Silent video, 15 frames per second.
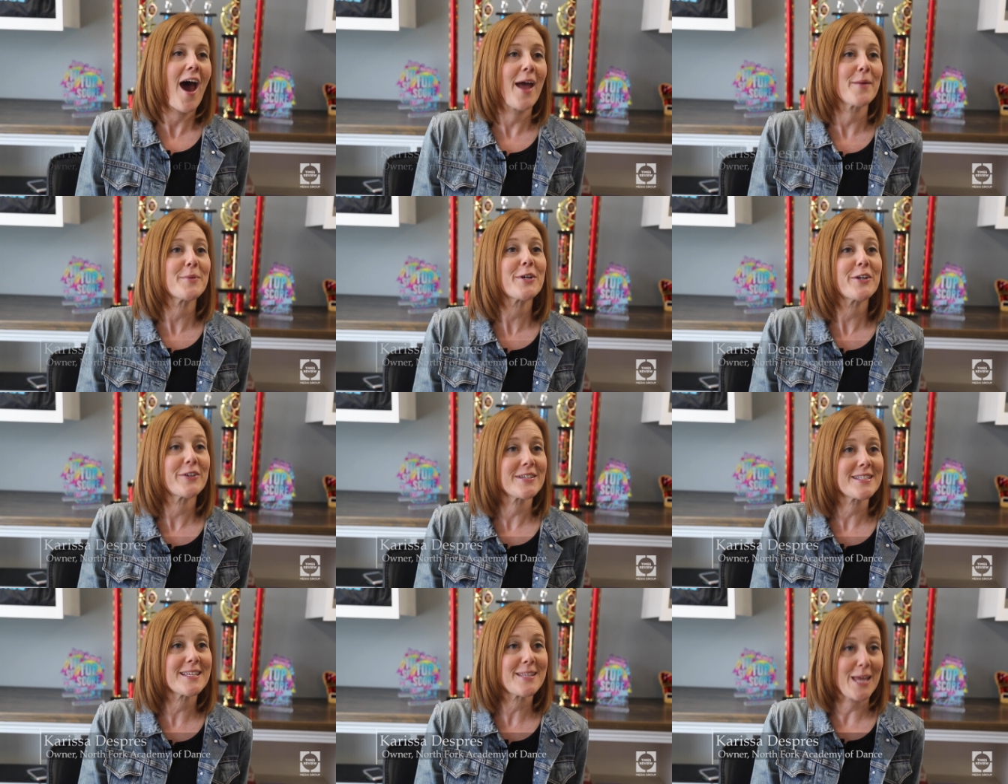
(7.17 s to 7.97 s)
Hi, I'm
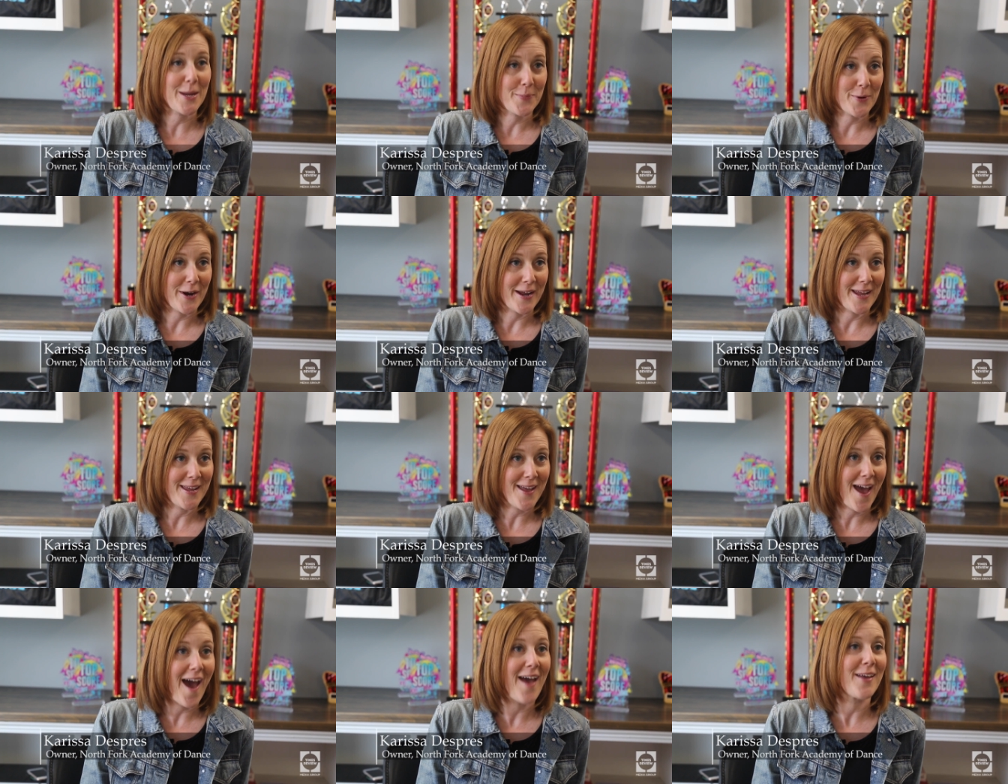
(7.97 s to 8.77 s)
Karissa Despres.
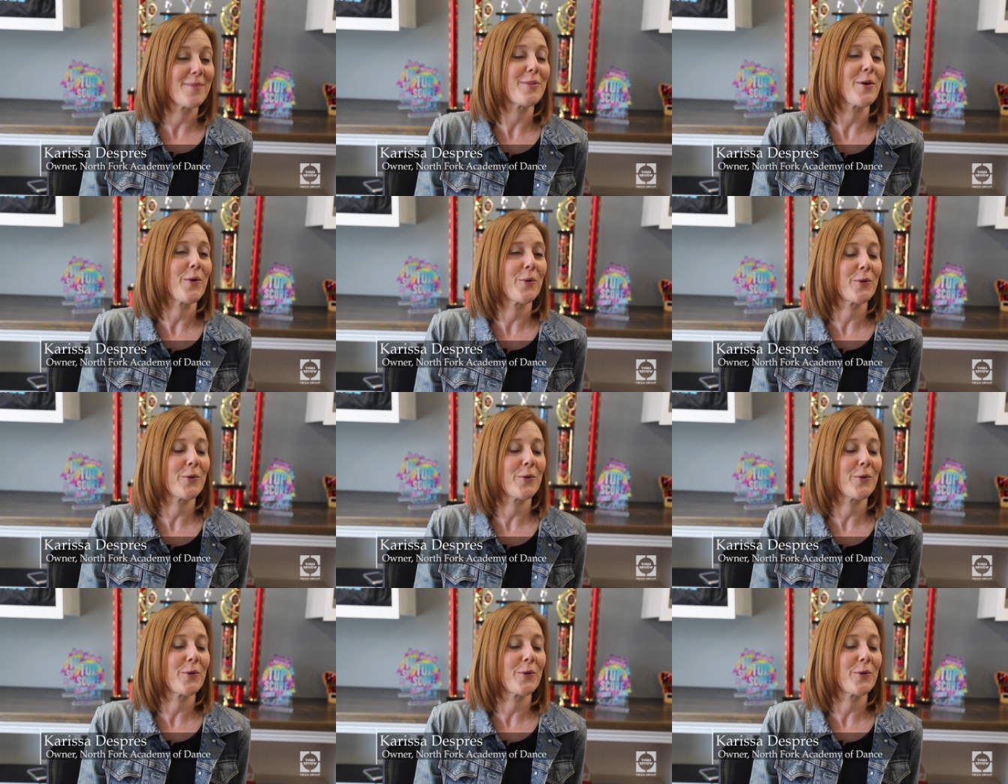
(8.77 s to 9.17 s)
I am the